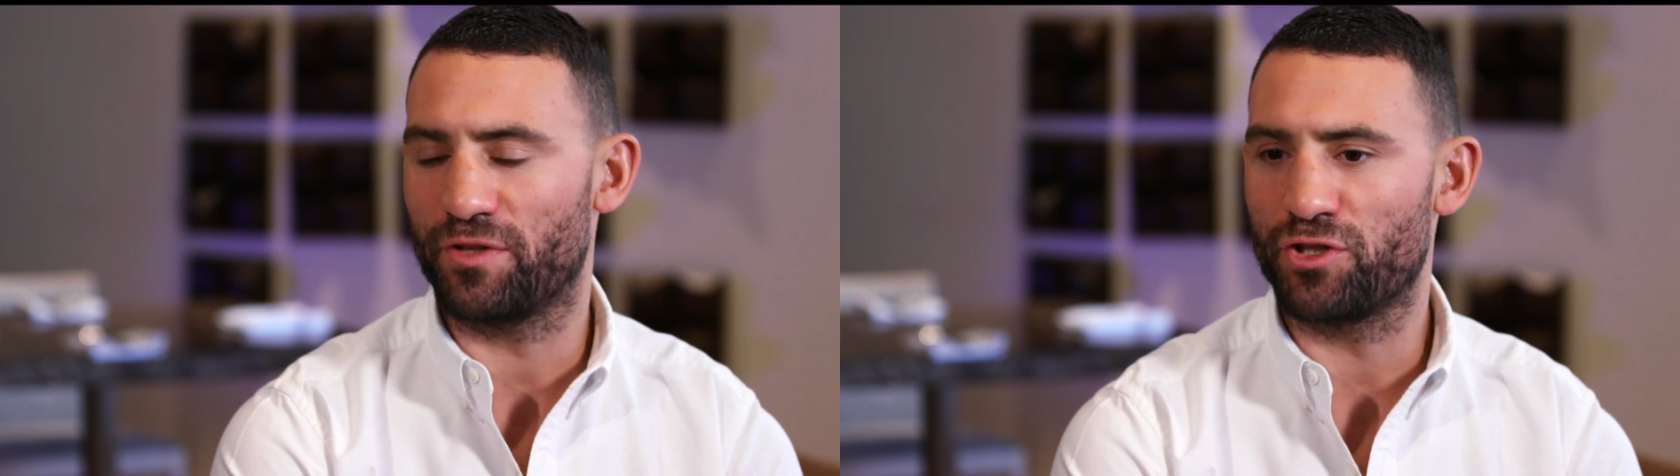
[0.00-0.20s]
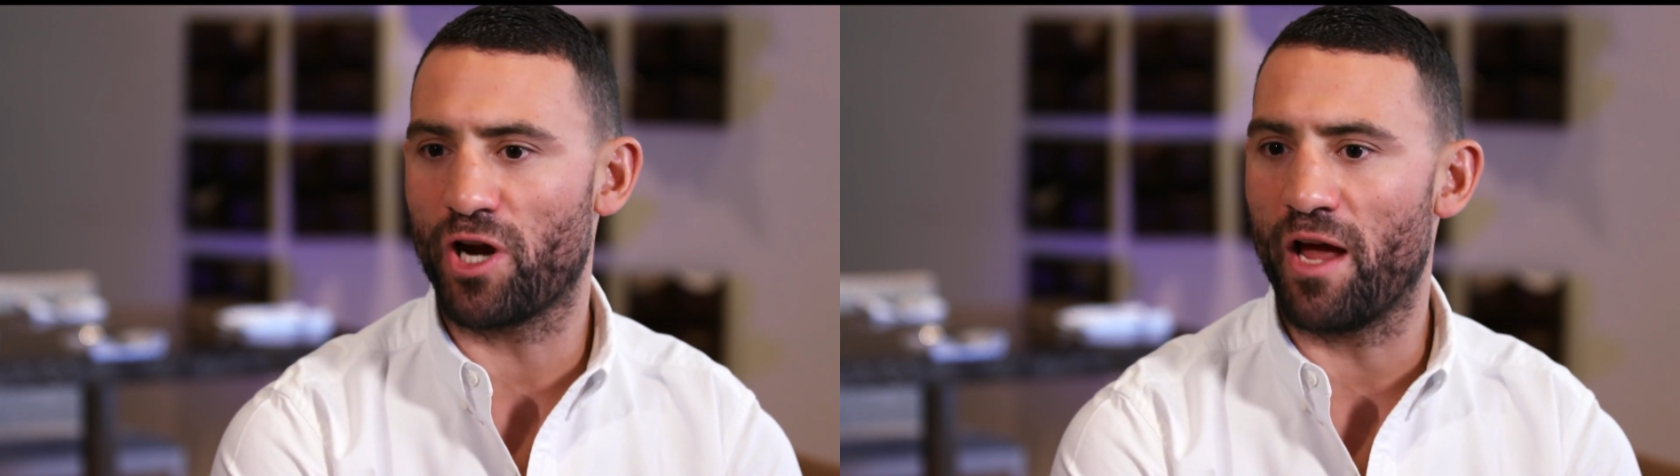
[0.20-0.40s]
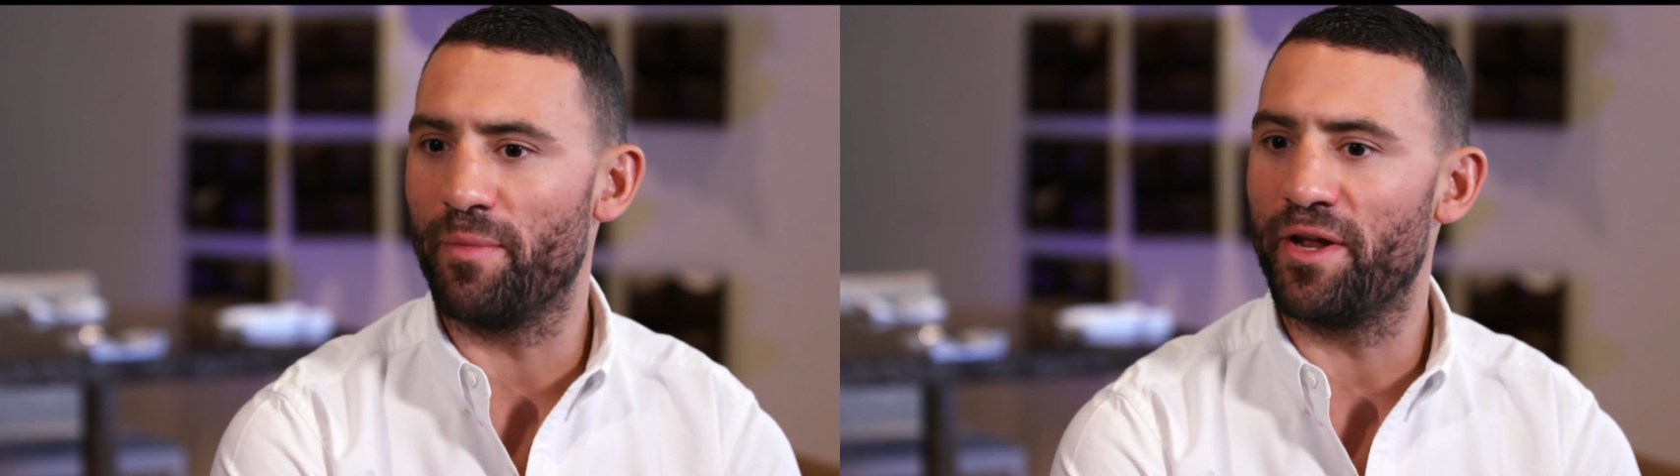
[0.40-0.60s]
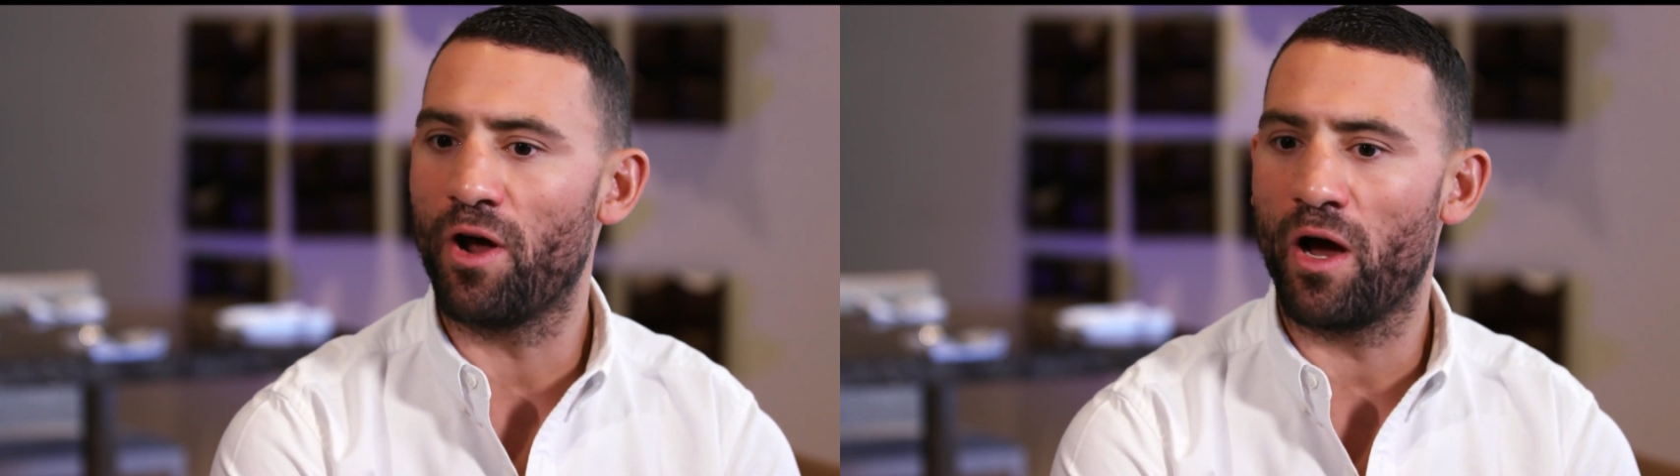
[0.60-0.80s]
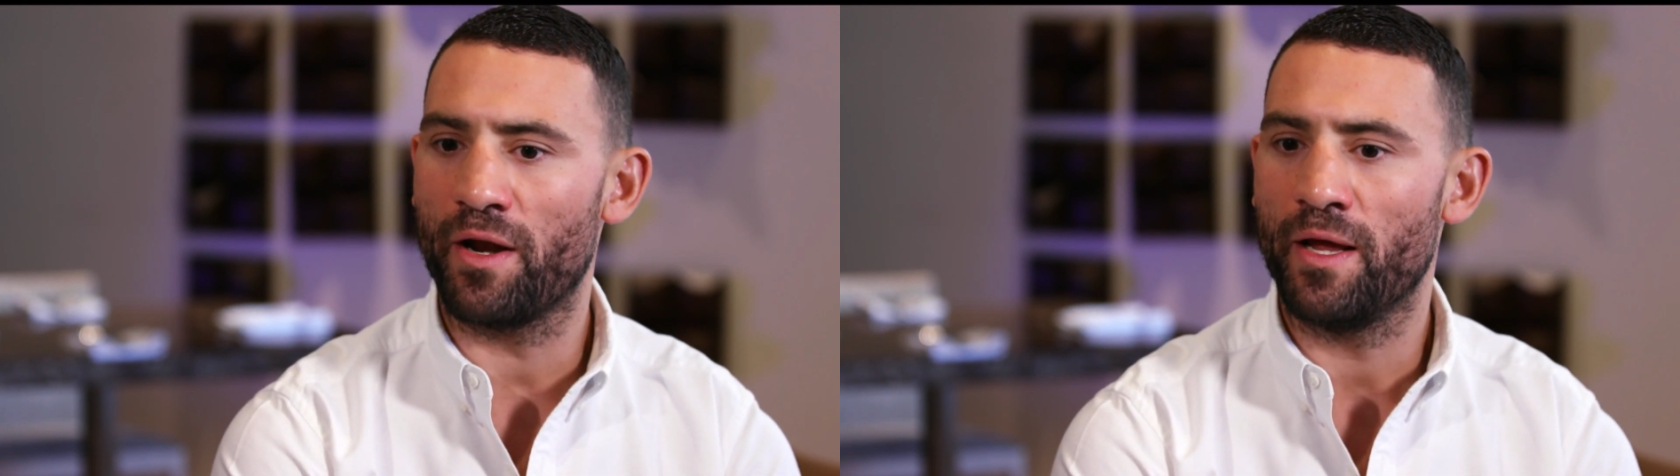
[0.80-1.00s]
to chime in
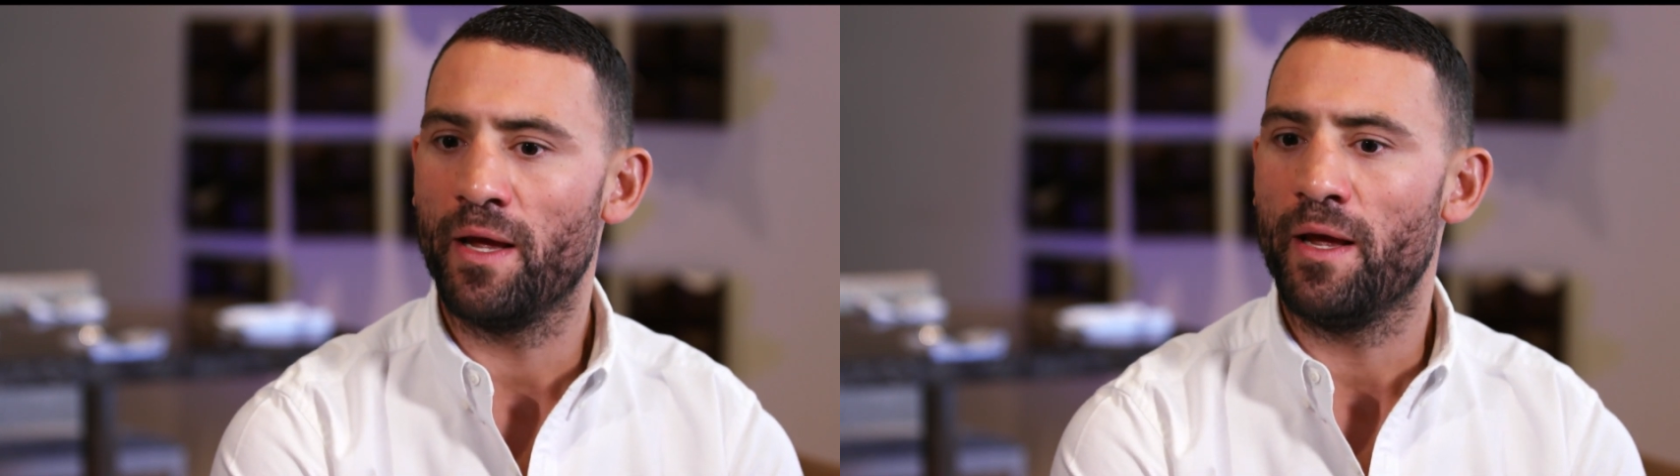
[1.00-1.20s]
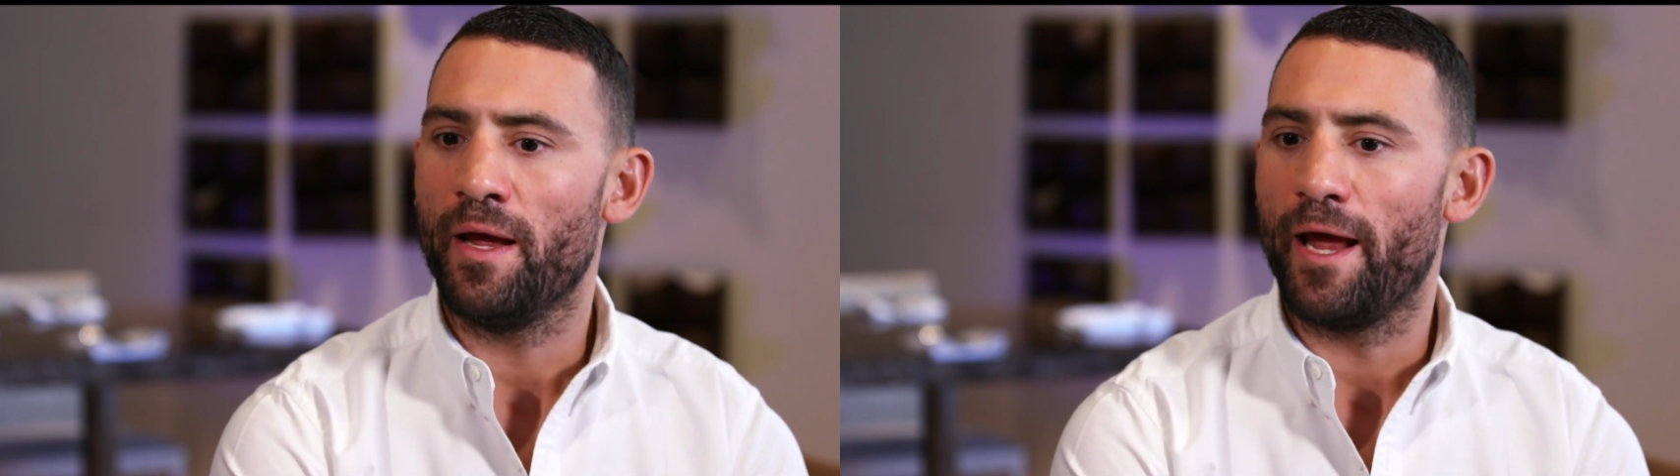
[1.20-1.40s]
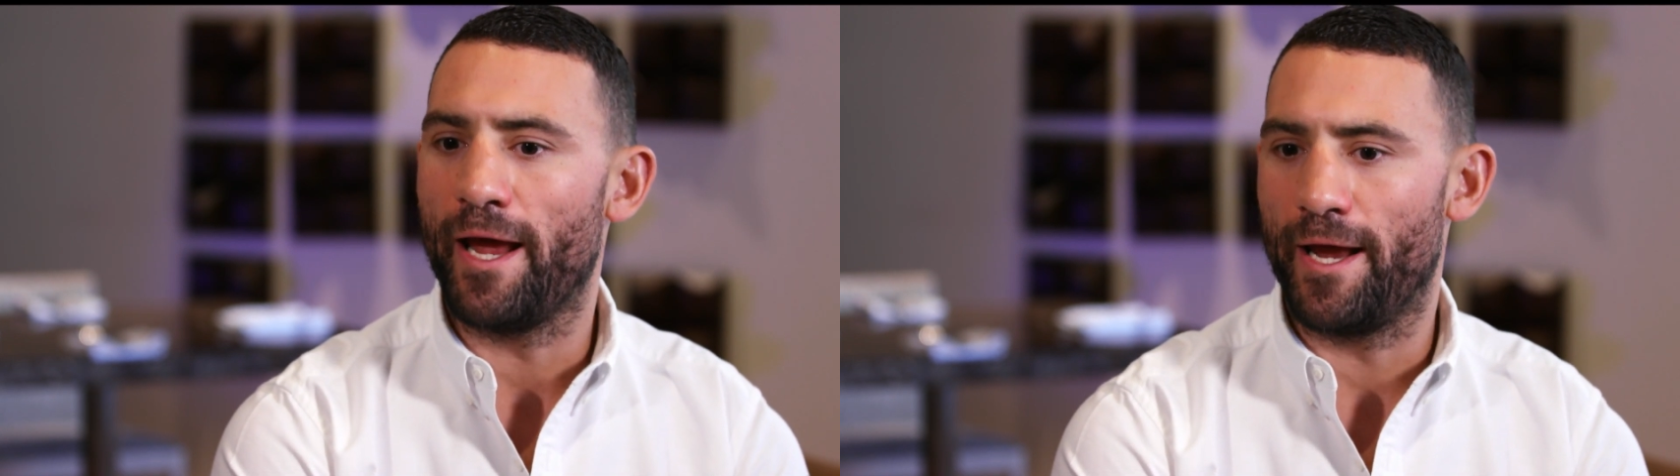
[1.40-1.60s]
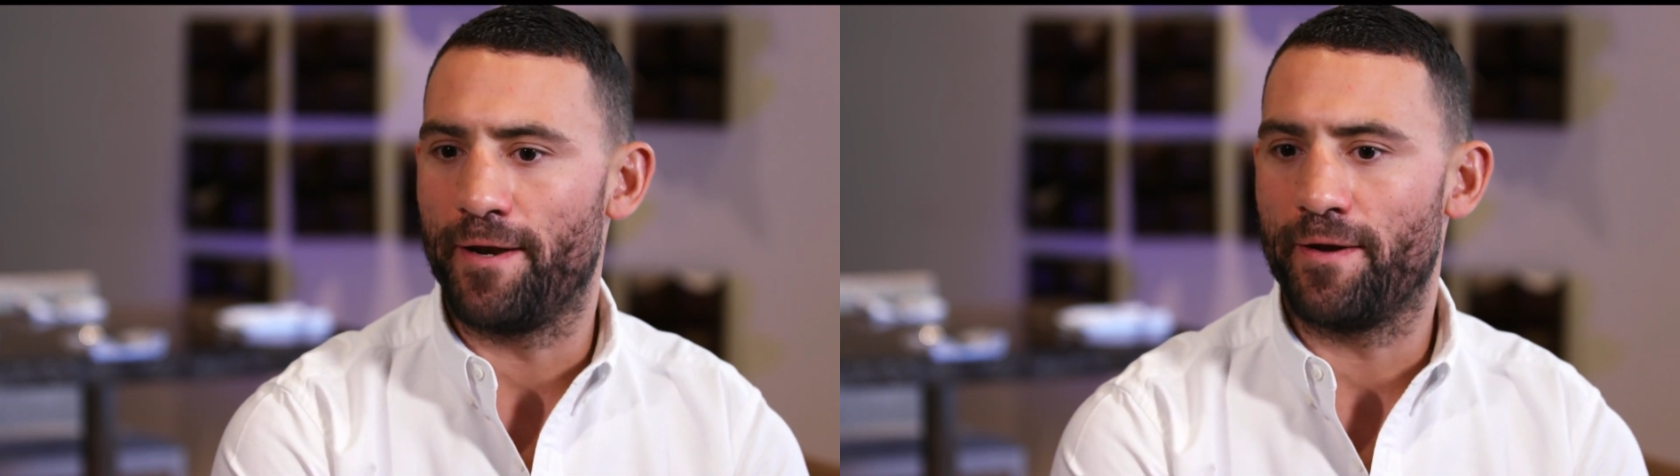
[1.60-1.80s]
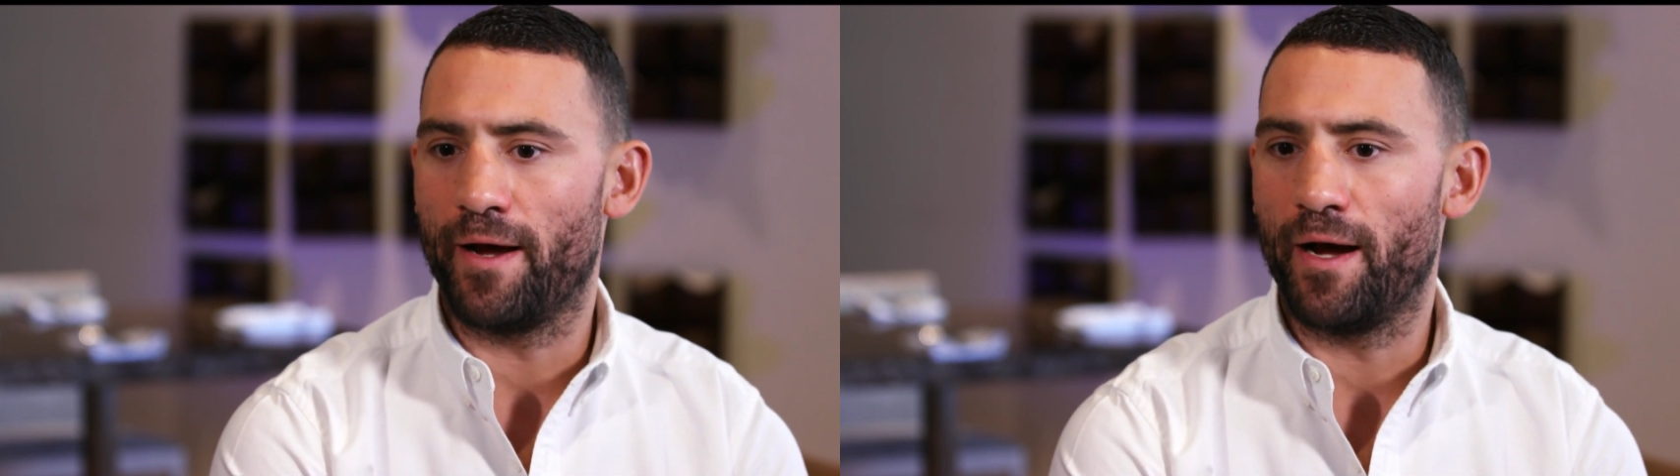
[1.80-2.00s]
on, and